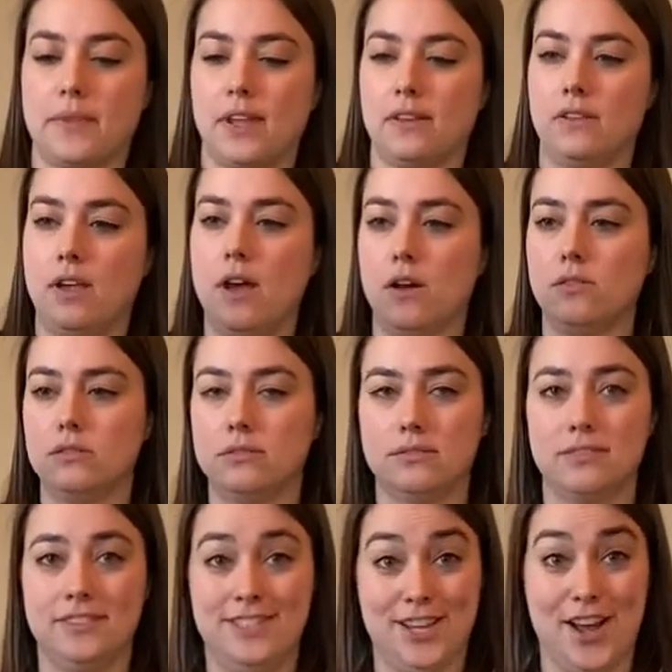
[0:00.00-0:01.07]
So,
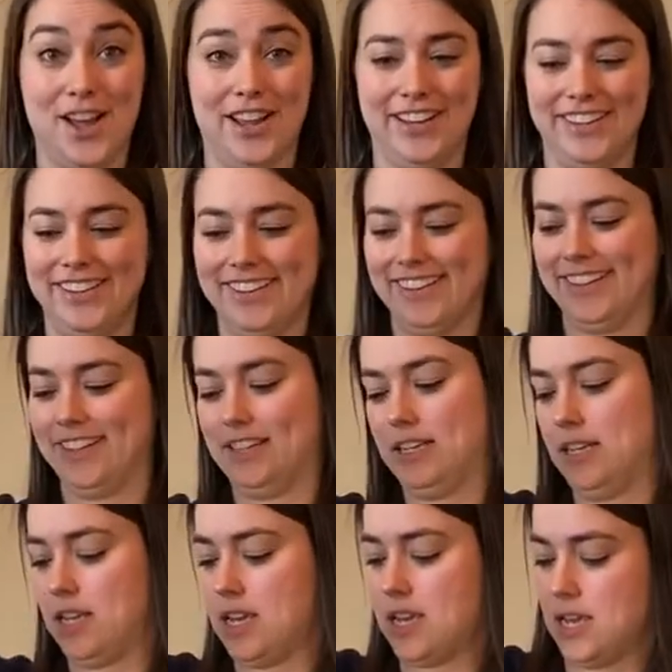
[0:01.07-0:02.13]
done.
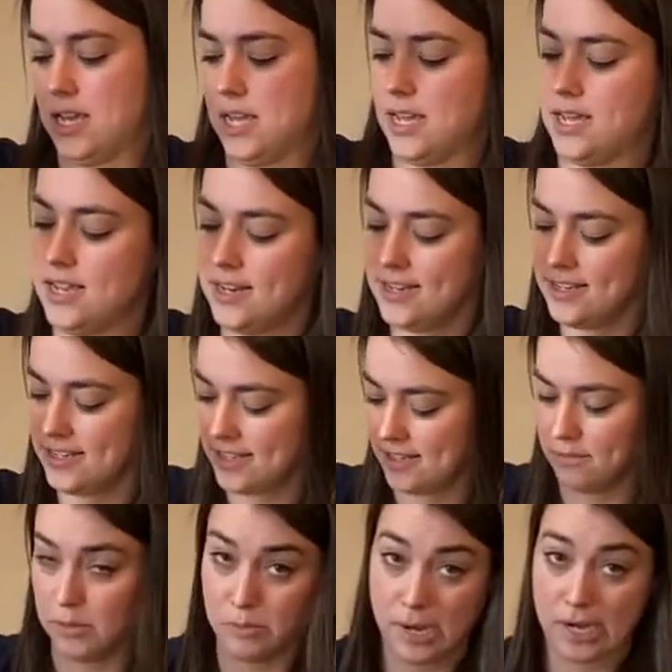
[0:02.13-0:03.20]
And let
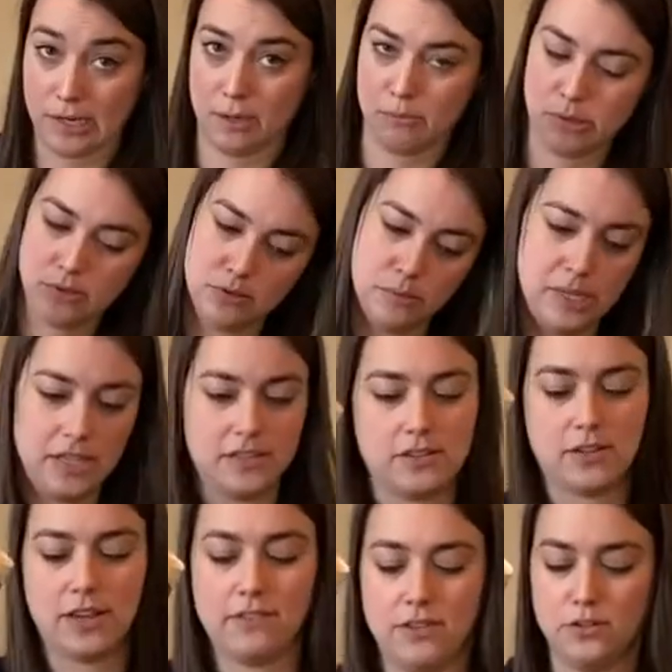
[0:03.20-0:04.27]
me back up a little bit so
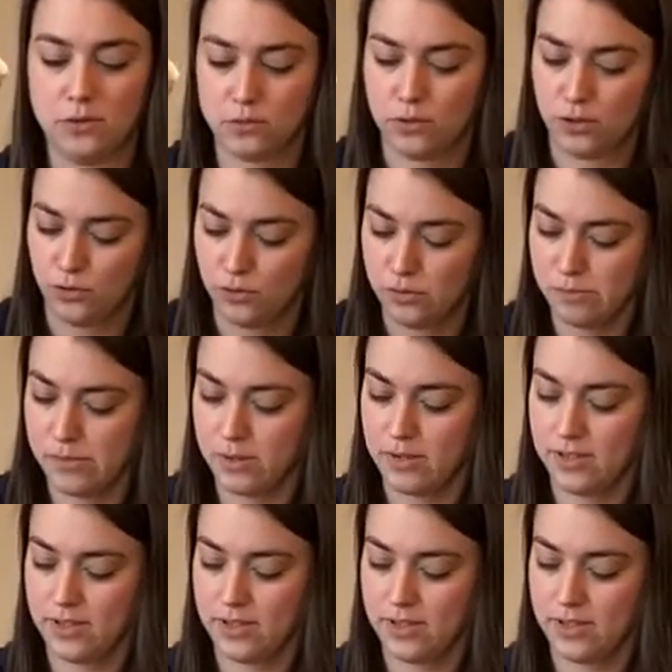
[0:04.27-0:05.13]
I have a little room.